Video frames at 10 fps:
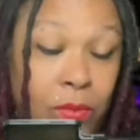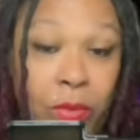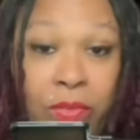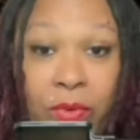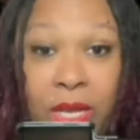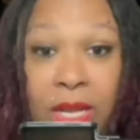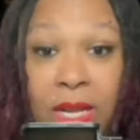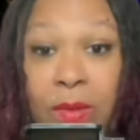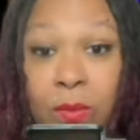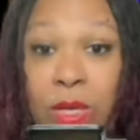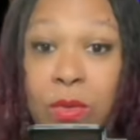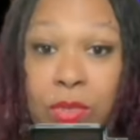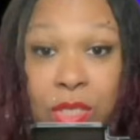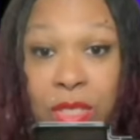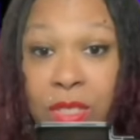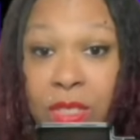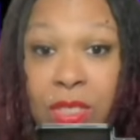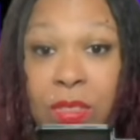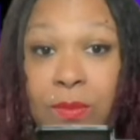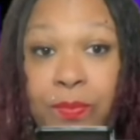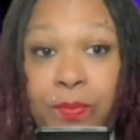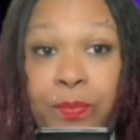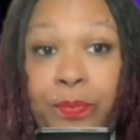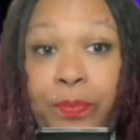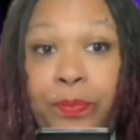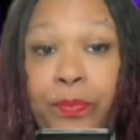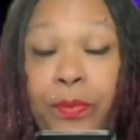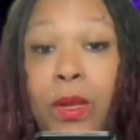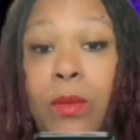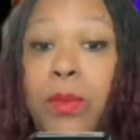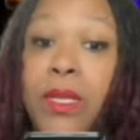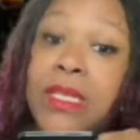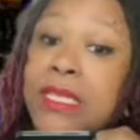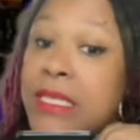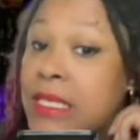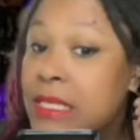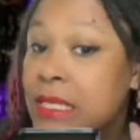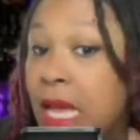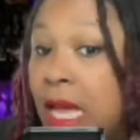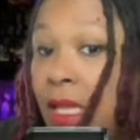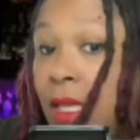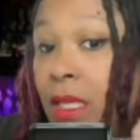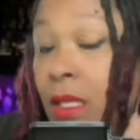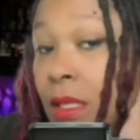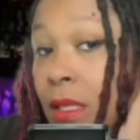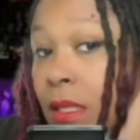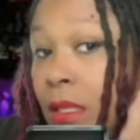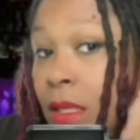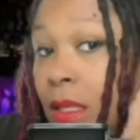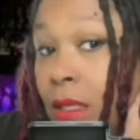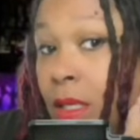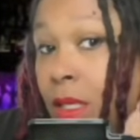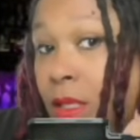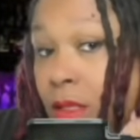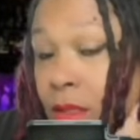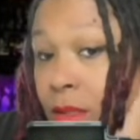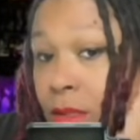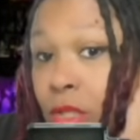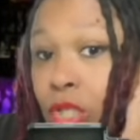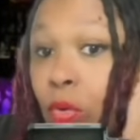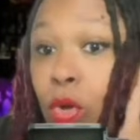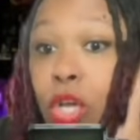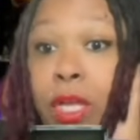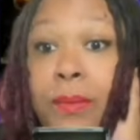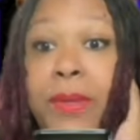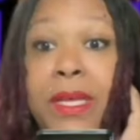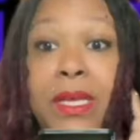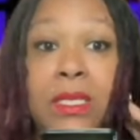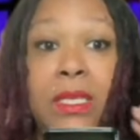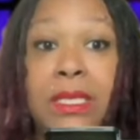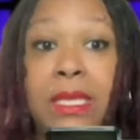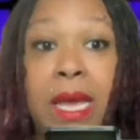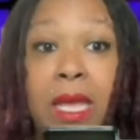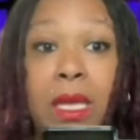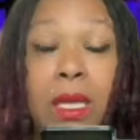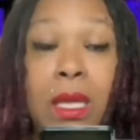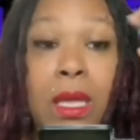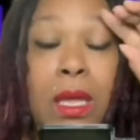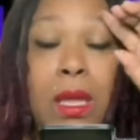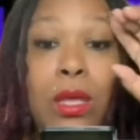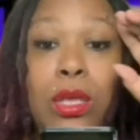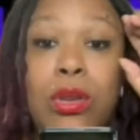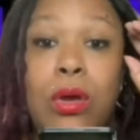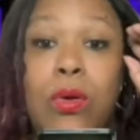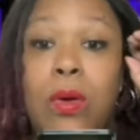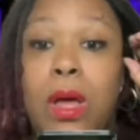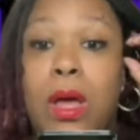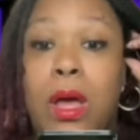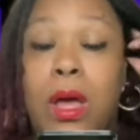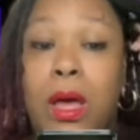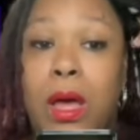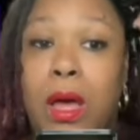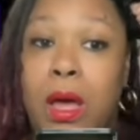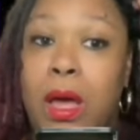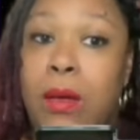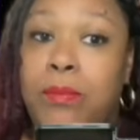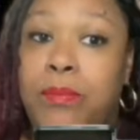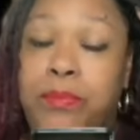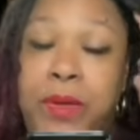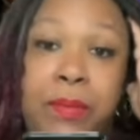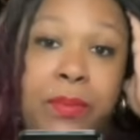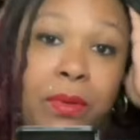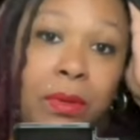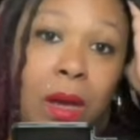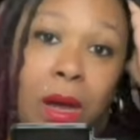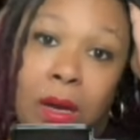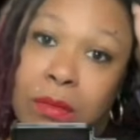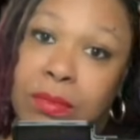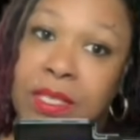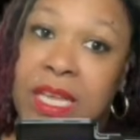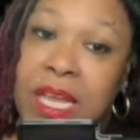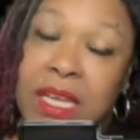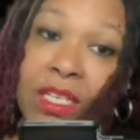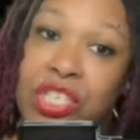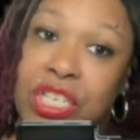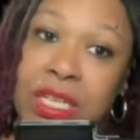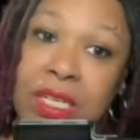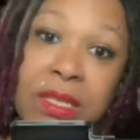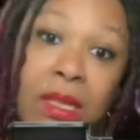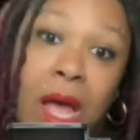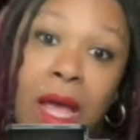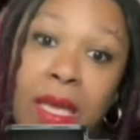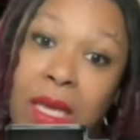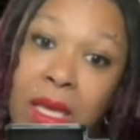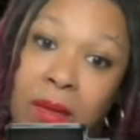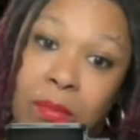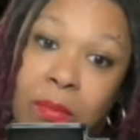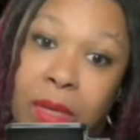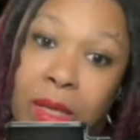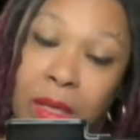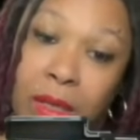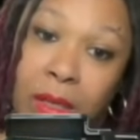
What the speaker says: We reading and we don't judge. But this is not looking so good because it's like, you know, people are saying she's lying, but